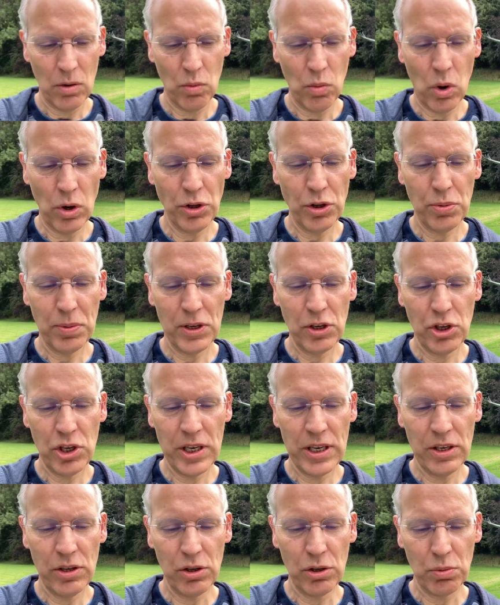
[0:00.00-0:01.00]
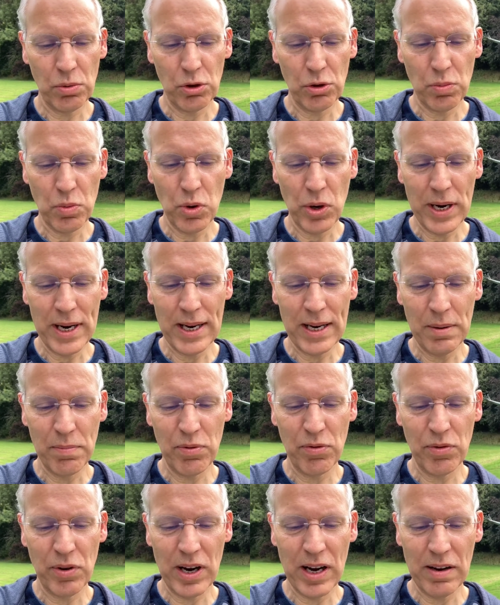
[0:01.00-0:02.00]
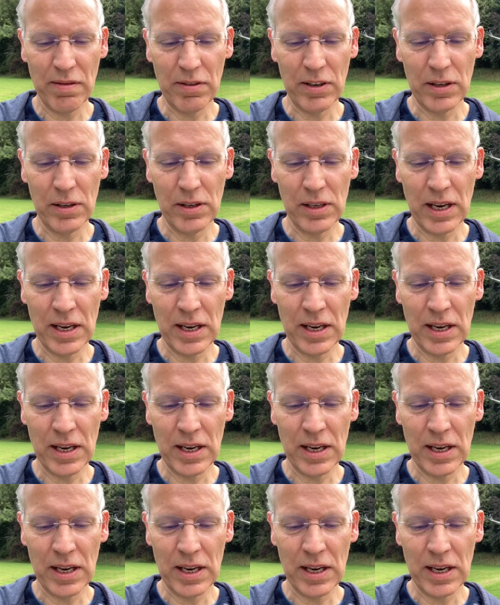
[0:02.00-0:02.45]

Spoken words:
Once when Jesus was praying in private